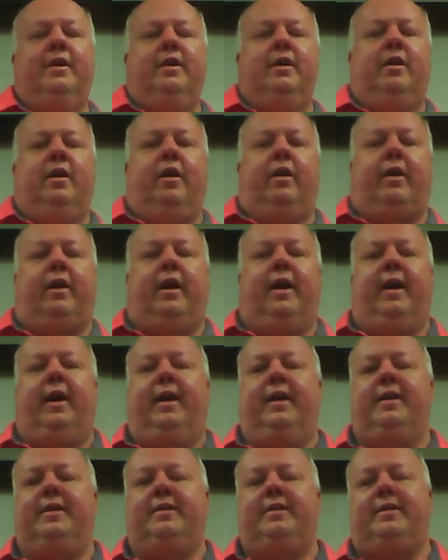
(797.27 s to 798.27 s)
Okay,
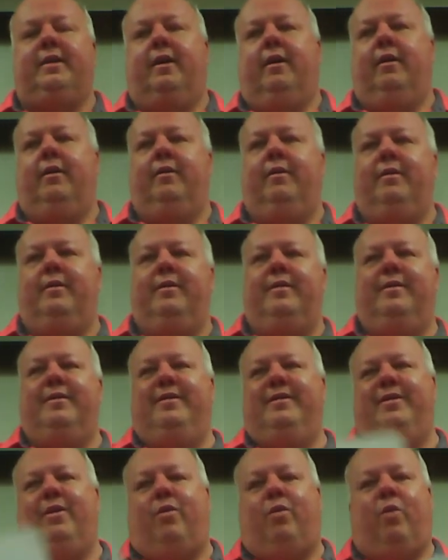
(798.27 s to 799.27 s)
so
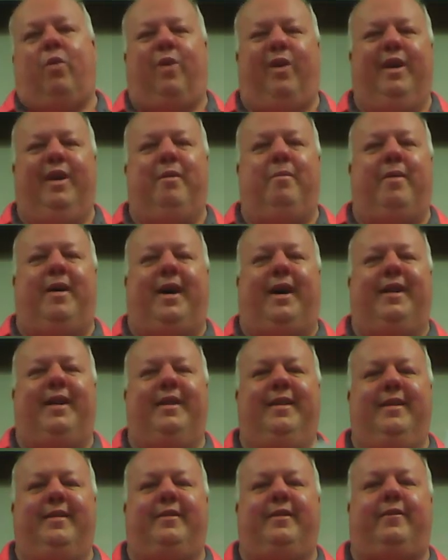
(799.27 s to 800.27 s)
don't worry about it.
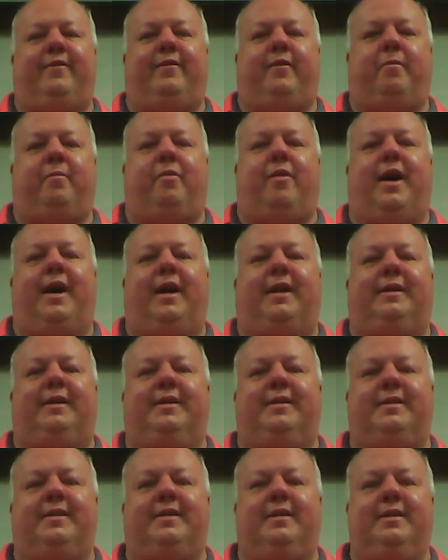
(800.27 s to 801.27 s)
This is for
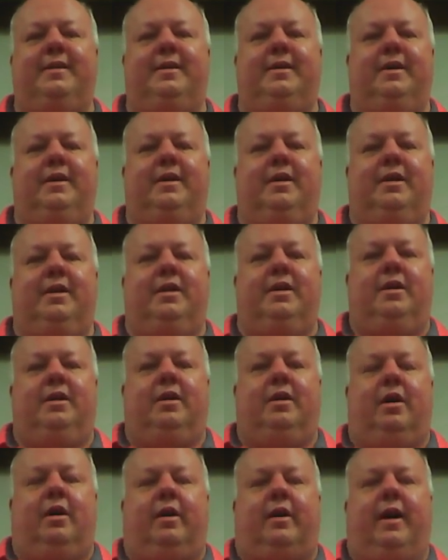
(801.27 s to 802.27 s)
practice.
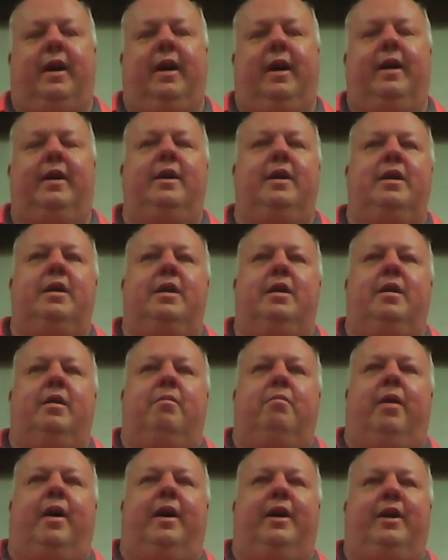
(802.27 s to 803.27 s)
Okay,
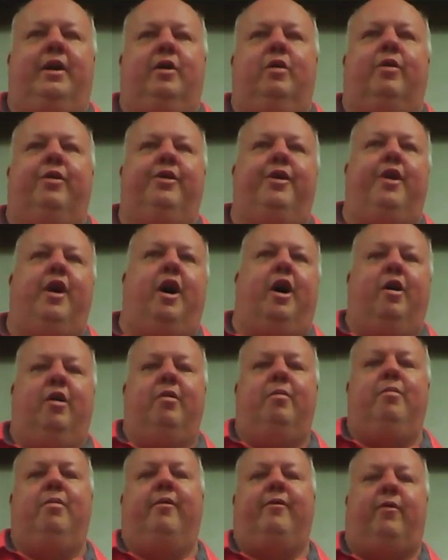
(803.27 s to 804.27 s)
but you'll know
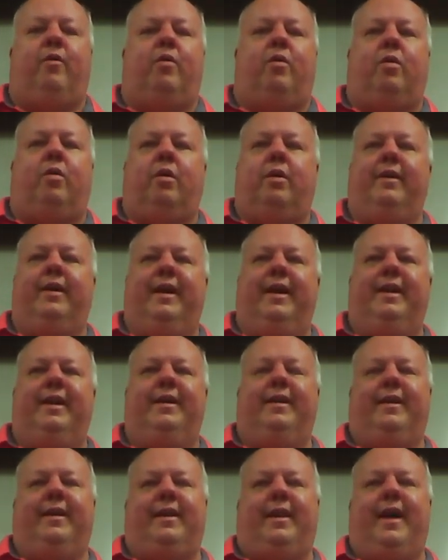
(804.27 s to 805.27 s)
before the end of
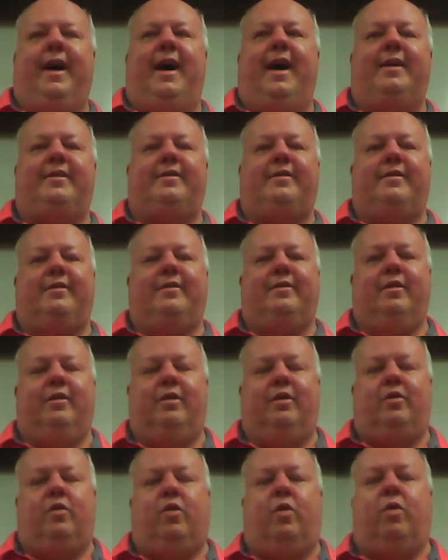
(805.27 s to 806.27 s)
the class of the
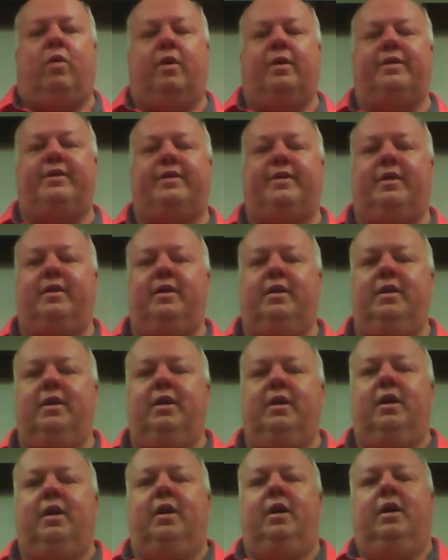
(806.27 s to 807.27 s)
course,
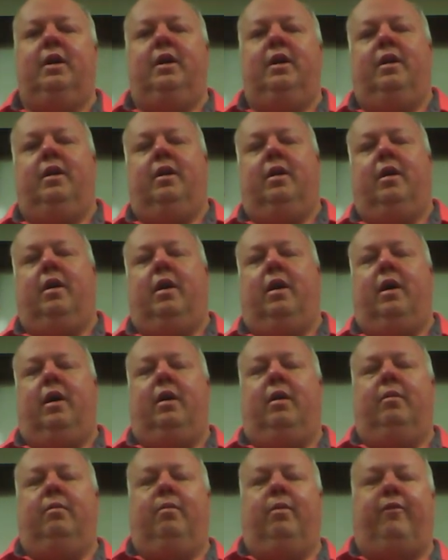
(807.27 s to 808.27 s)

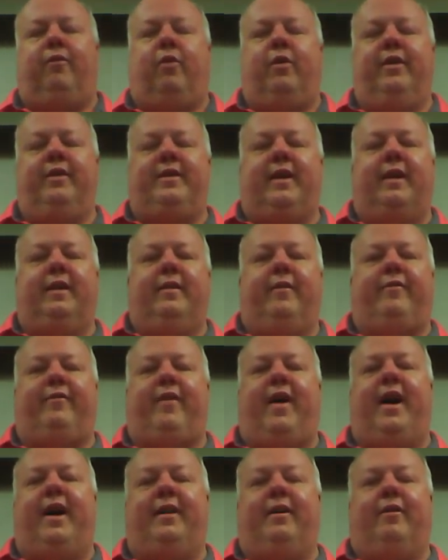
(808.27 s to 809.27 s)
before you take the
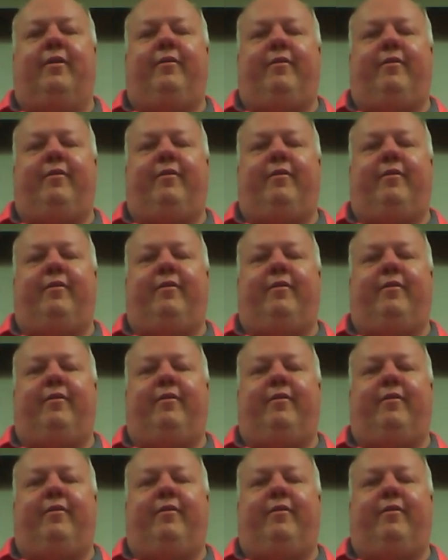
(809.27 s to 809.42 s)
final,